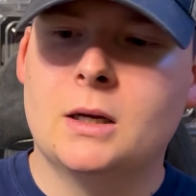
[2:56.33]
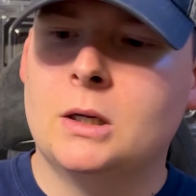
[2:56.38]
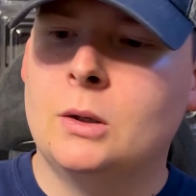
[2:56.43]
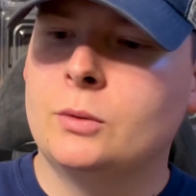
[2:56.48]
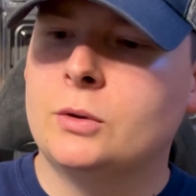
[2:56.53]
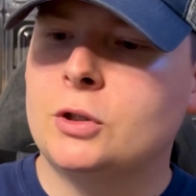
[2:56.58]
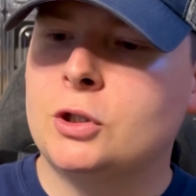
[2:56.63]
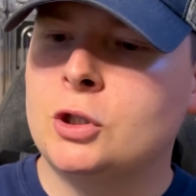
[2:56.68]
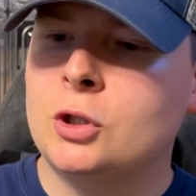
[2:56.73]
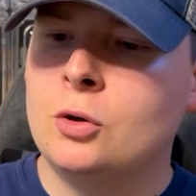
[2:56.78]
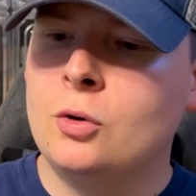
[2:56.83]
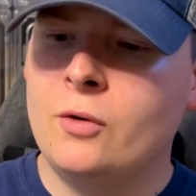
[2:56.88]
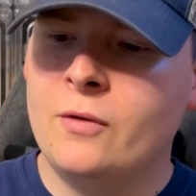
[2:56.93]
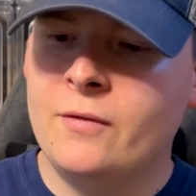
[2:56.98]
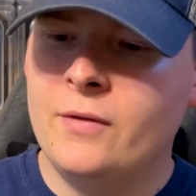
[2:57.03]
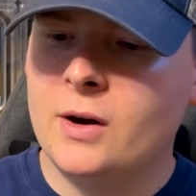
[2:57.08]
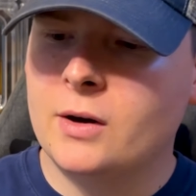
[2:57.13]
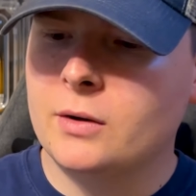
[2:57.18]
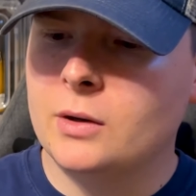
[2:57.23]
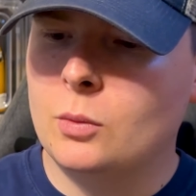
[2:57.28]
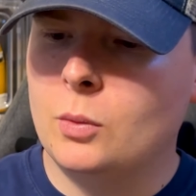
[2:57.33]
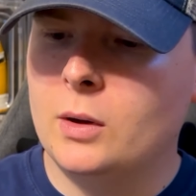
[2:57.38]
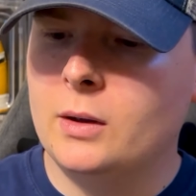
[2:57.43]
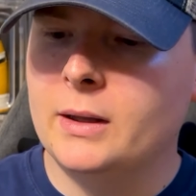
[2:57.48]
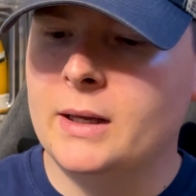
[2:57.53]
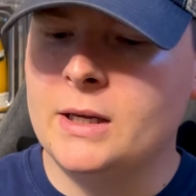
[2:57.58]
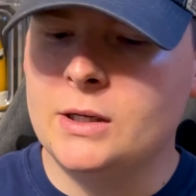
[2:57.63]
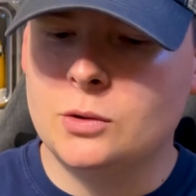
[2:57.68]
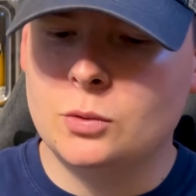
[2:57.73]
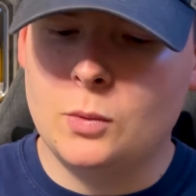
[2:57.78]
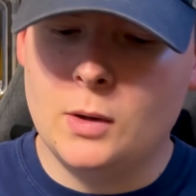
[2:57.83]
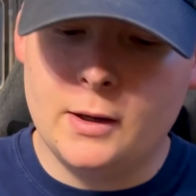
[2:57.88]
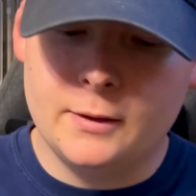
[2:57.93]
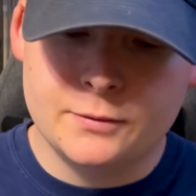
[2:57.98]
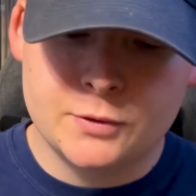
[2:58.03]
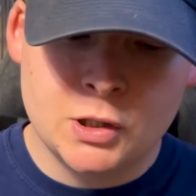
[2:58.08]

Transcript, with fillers: go with the shoe very well as well.